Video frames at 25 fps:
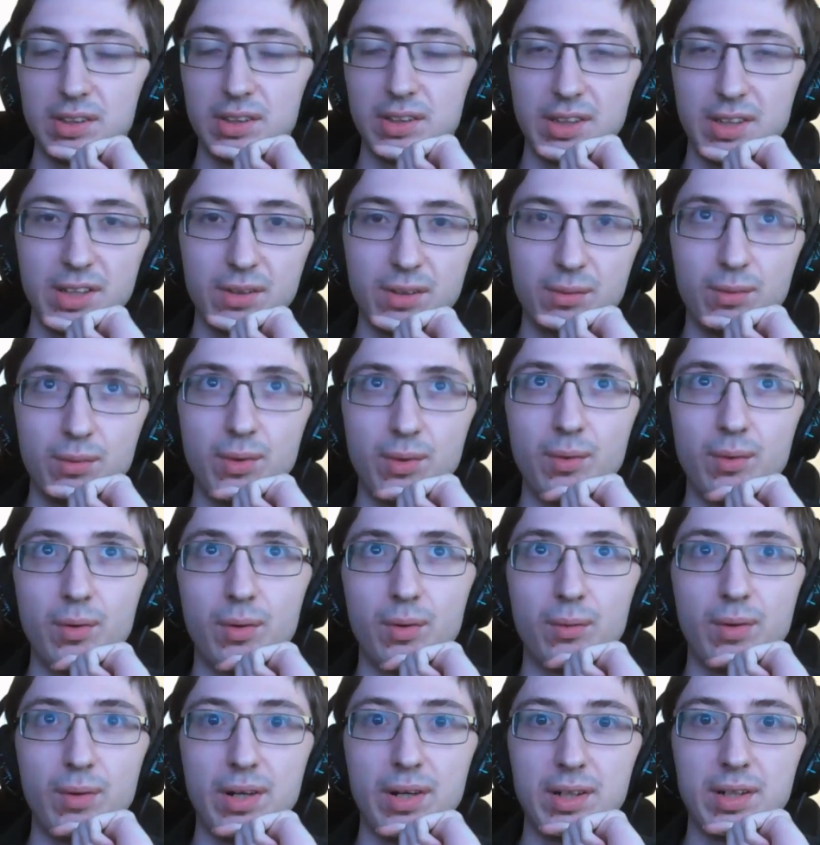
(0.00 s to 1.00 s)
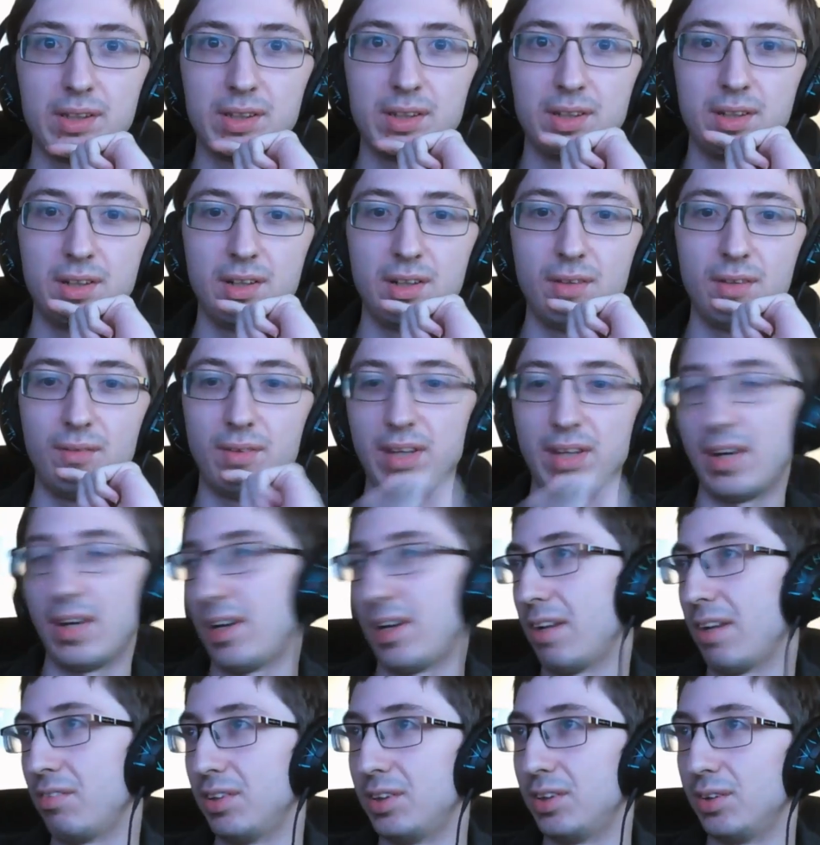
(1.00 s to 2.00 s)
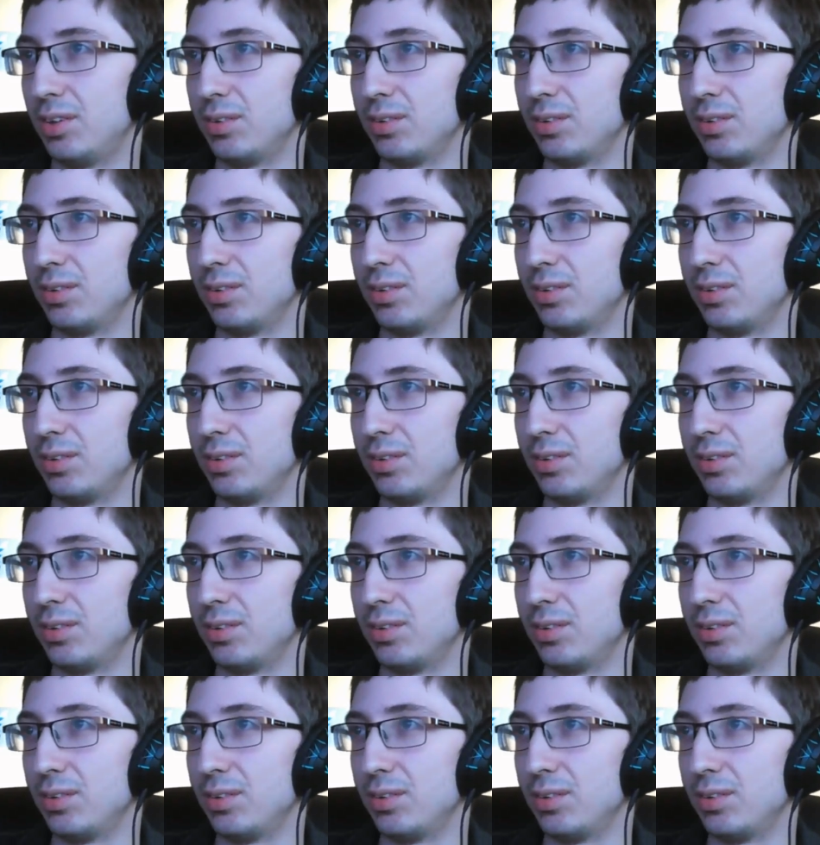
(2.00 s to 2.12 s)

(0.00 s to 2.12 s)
in a row correct without having to use